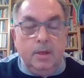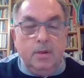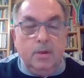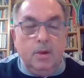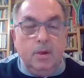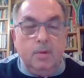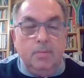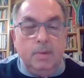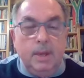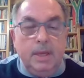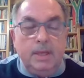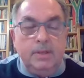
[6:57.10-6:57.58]

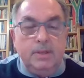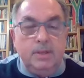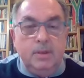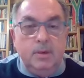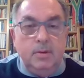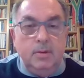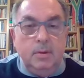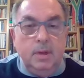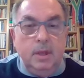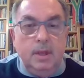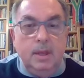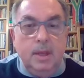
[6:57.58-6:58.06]
God bless
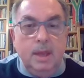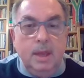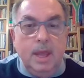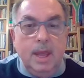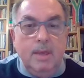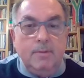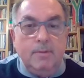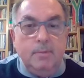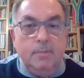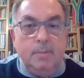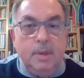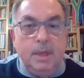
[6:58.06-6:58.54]
you.
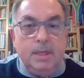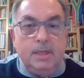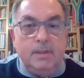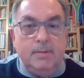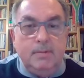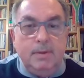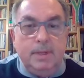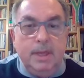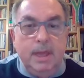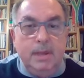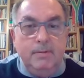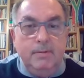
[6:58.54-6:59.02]
Have a
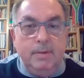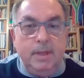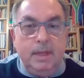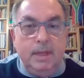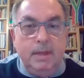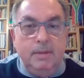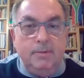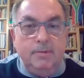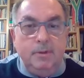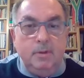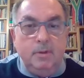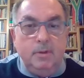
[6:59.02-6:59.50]
peaceful
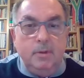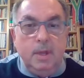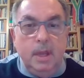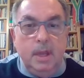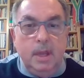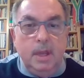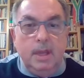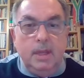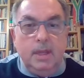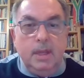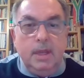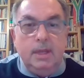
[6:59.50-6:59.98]
evening if you're
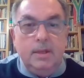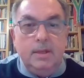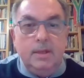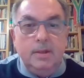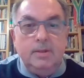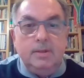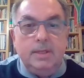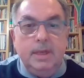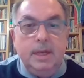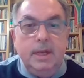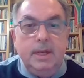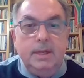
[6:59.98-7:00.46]
in
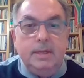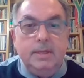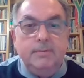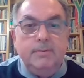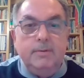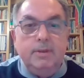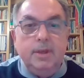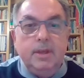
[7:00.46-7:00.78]
New Zealand.